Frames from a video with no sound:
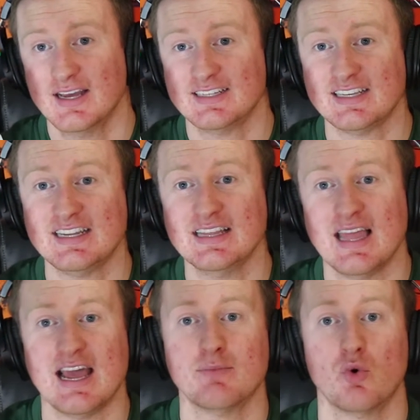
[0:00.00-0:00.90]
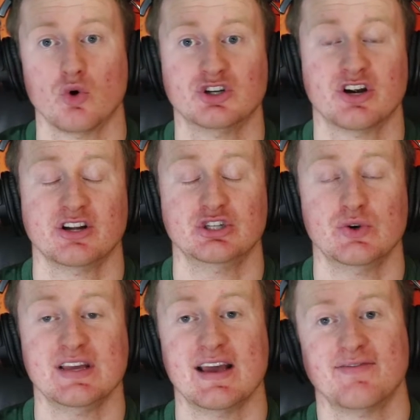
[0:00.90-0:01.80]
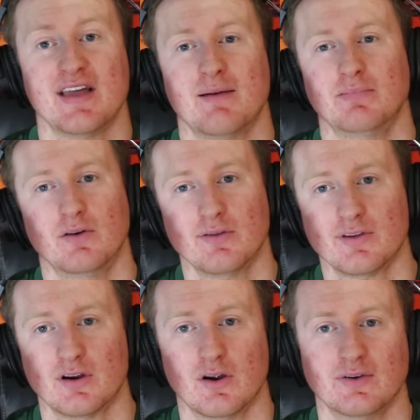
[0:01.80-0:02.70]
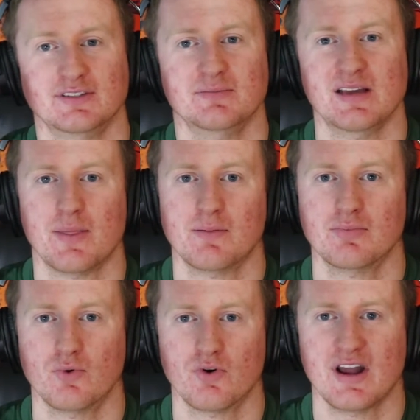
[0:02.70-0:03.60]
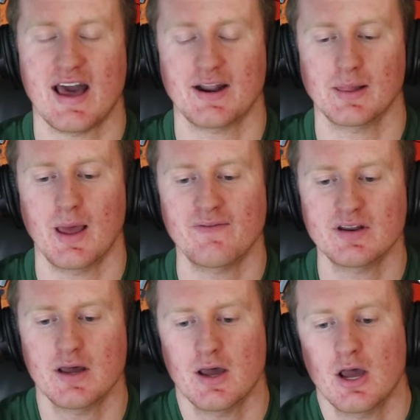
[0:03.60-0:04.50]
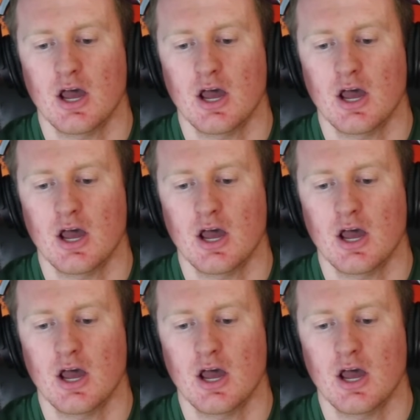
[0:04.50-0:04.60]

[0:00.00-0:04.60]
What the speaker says: CeeDee Lamb or Jerry Jeudy, if not both, are going to be on the board at 11.